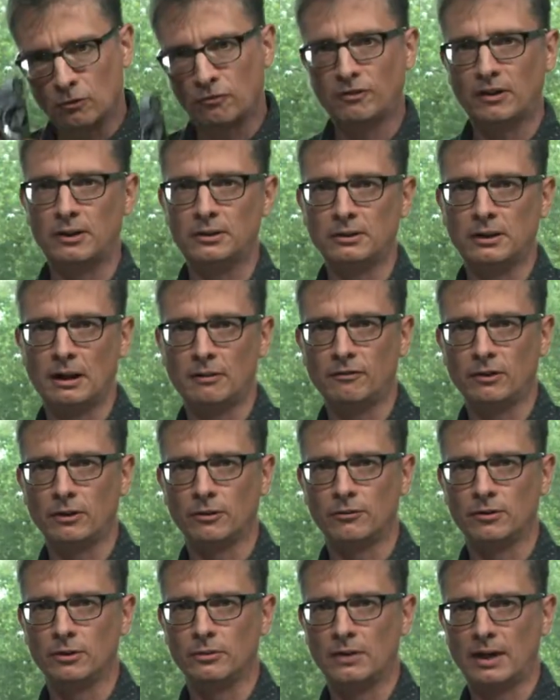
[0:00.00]
photographing
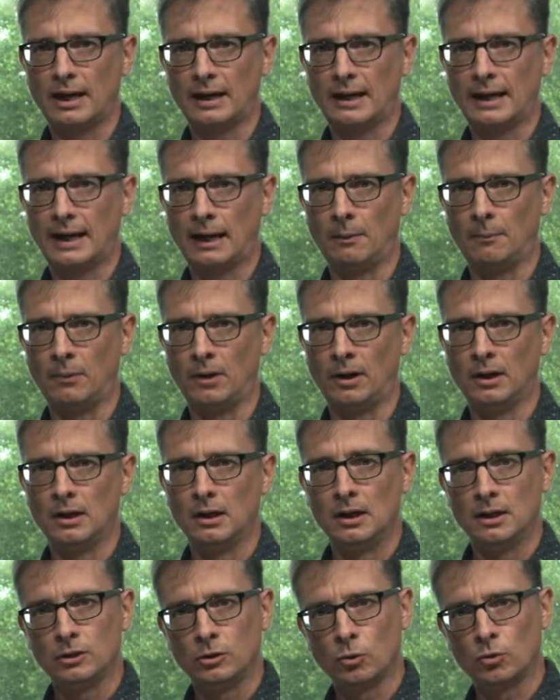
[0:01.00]
through that camera,
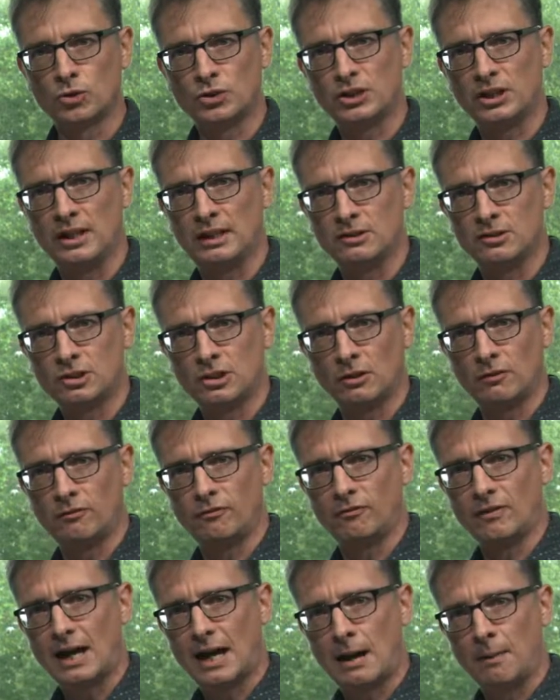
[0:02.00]
you're seeing stuff
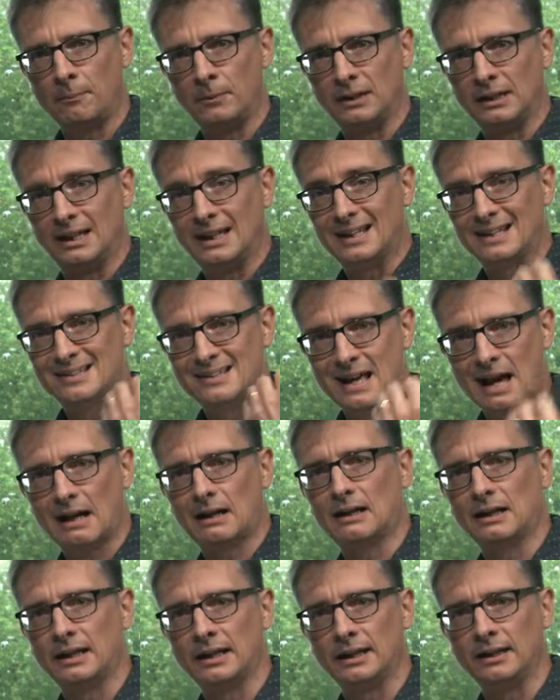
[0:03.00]
happening
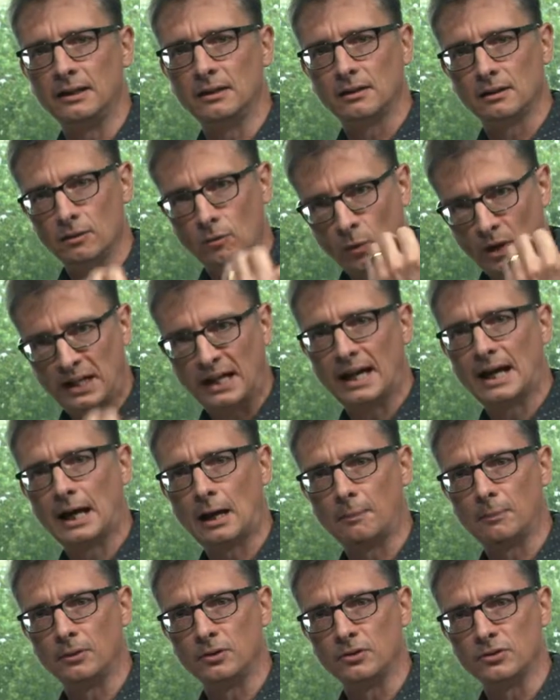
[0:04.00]
exactly when it
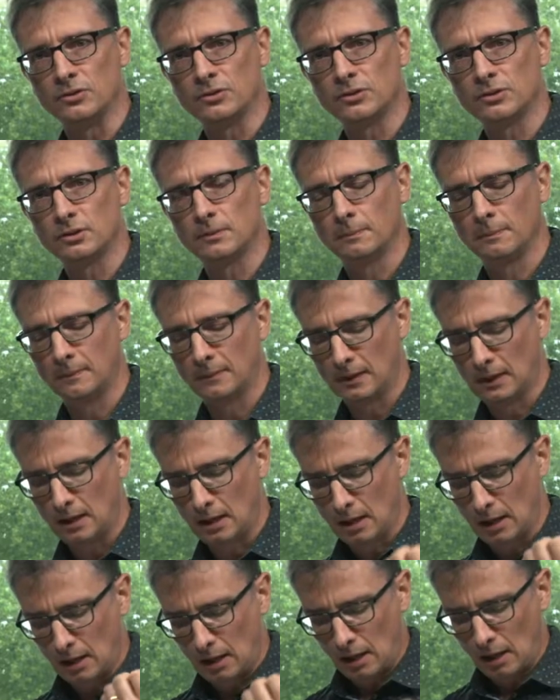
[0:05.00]
happens.
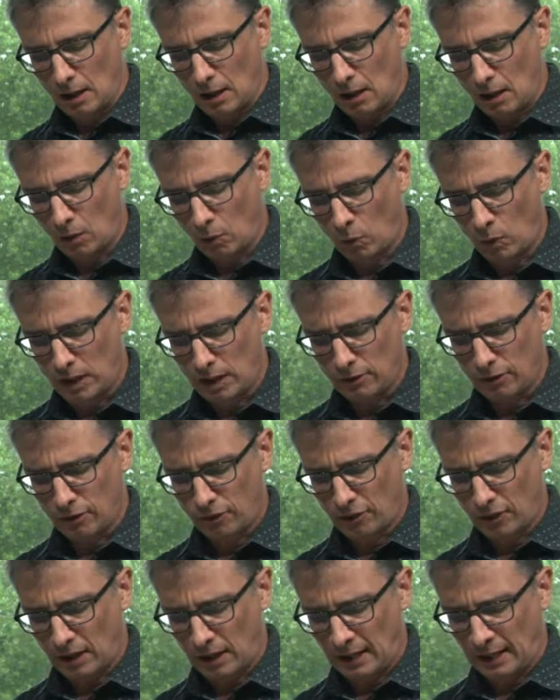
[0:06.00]

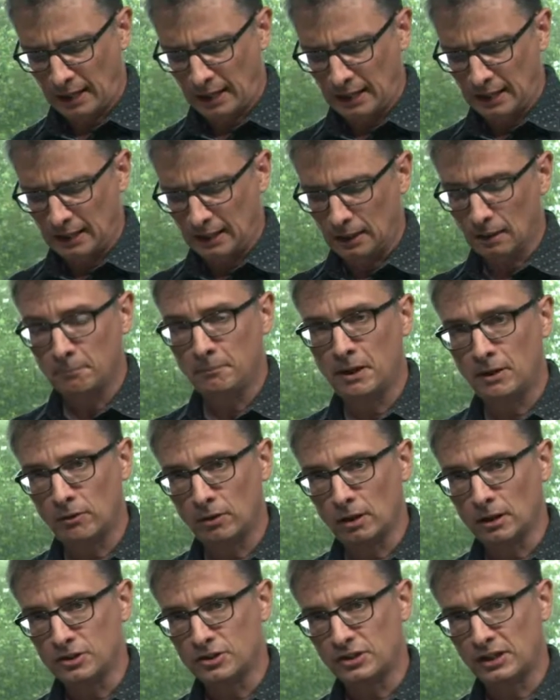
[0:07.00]
With a
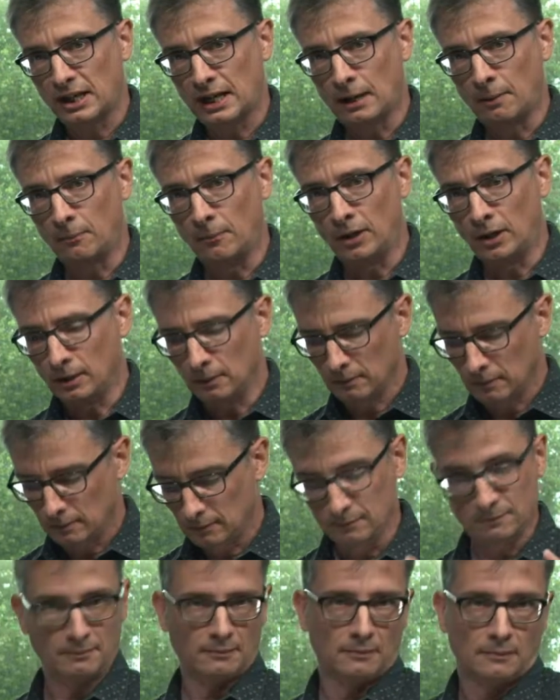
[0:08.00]
mirrorless camera,
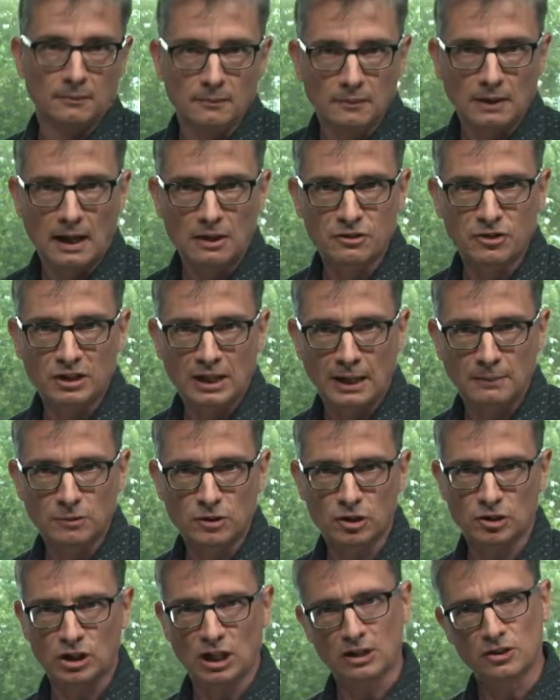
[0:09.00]
as the name
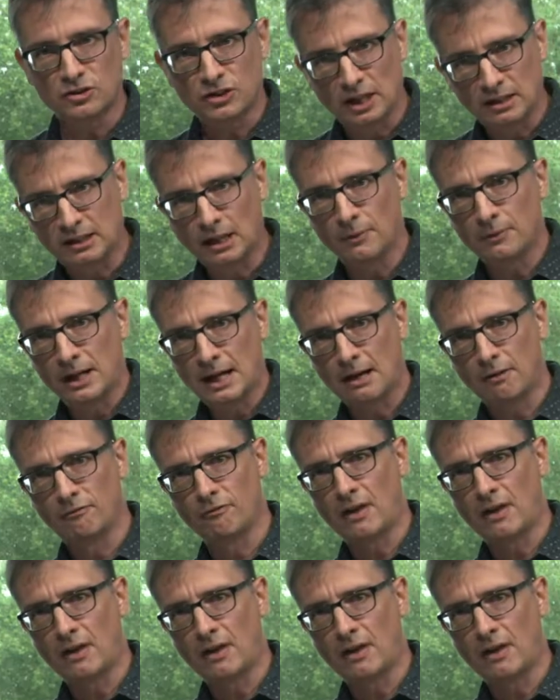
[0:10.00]
suggests, they don't have